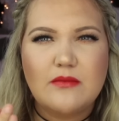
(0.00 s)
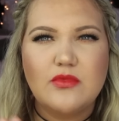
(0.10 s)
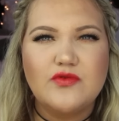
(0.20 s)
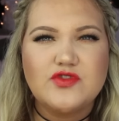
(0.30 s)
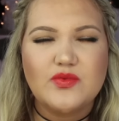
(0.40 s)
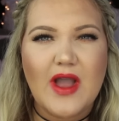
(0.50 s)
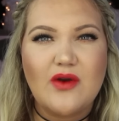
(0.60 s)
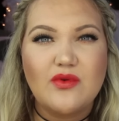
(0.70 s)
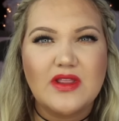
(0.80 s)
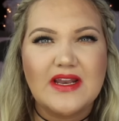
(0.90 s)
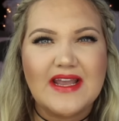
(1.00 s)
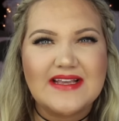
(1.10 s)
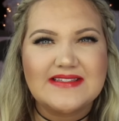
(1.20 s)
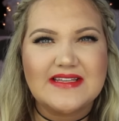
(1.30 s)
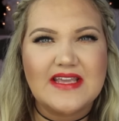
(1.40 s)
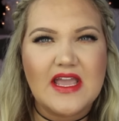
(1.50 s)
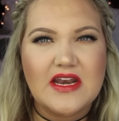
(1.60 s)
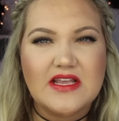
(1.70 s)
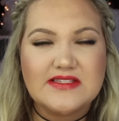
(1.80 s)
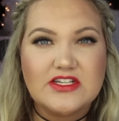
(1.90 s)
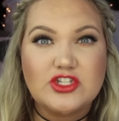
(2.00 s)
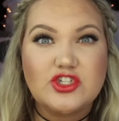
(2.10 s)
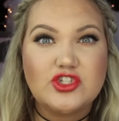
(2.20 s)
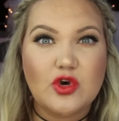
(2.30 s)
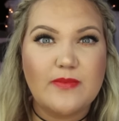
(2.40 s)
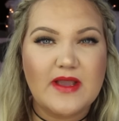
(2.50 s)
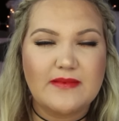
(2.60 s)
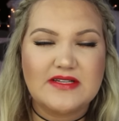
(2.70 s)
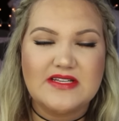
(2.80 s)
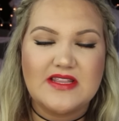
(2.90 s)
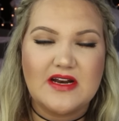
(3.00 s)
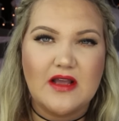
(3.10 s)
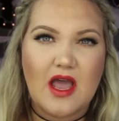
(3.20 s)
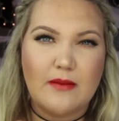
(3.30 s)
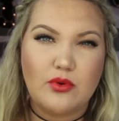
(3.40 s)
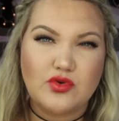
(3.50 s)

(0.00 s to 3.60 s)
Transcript: of moves around really nicely and isn't so pigmented that it kind of